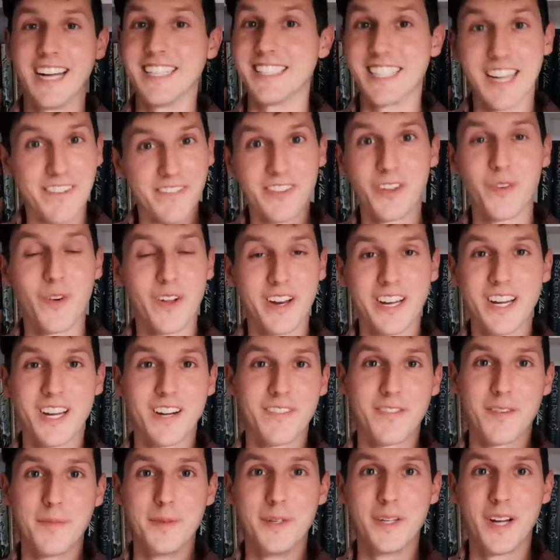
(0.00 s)
I definitely want to hear
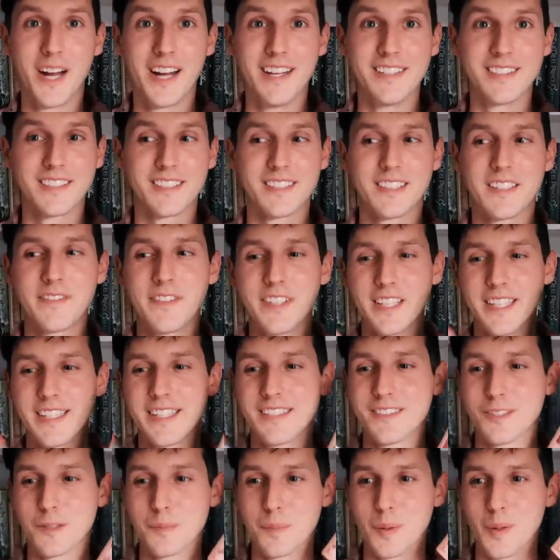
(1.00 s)
from you guys, because I feel like
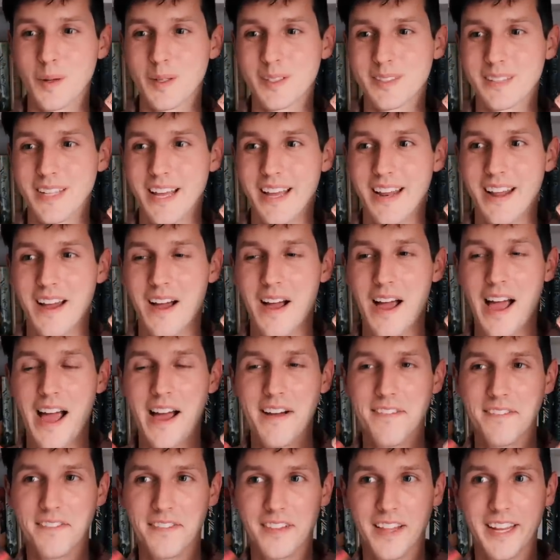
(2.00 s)
these are books that
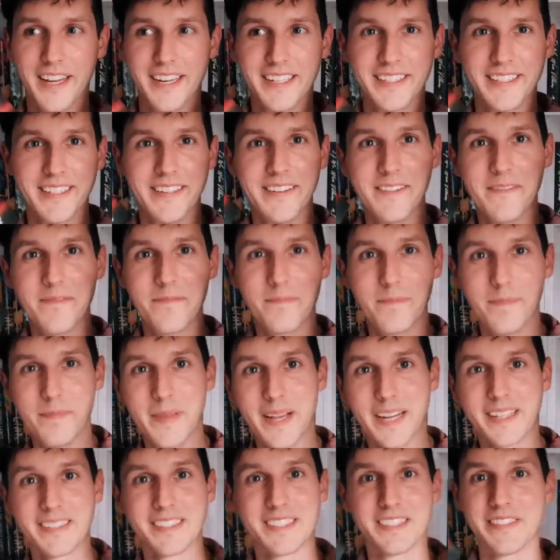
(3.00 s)
have like
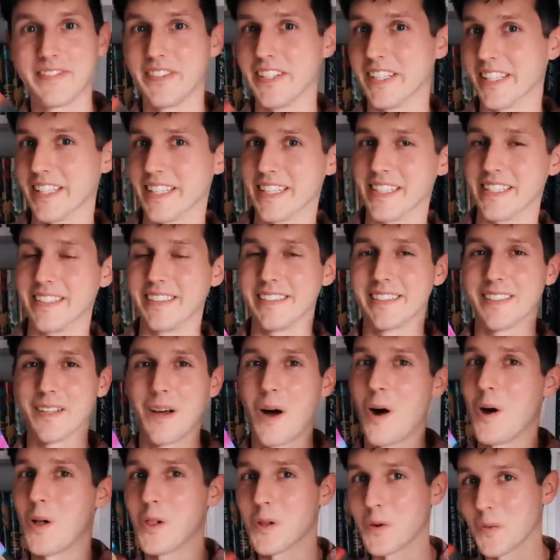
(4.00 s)
mixed feelings
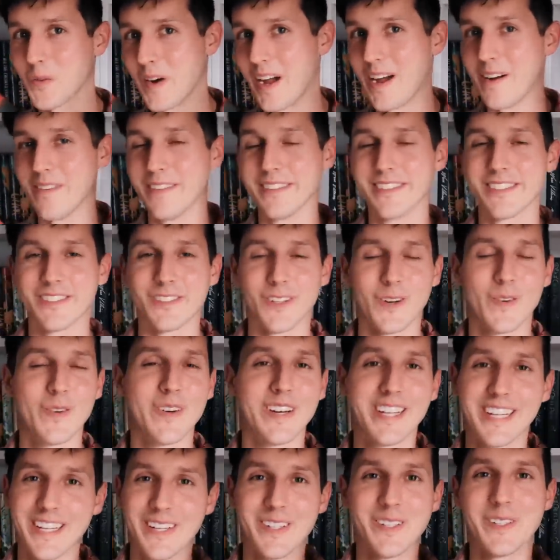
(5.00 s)
all around, so I
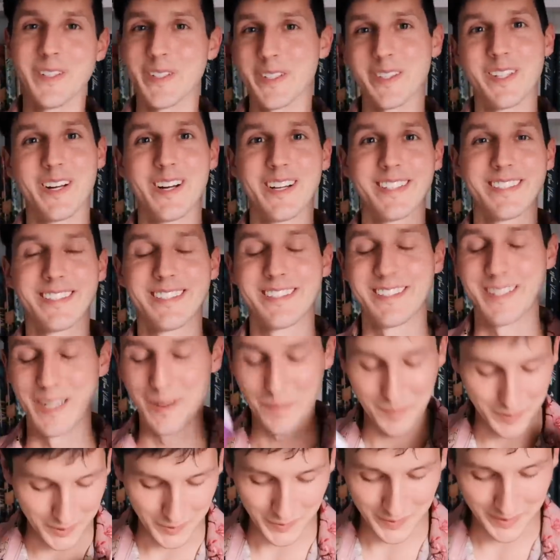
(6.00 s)
want to hear your thoughts
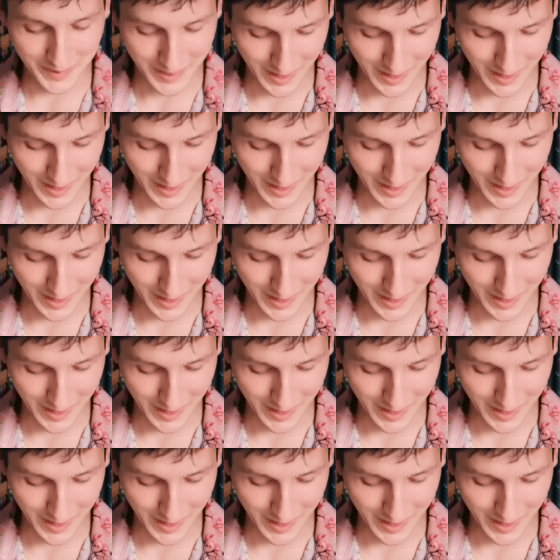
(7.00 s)
down below in the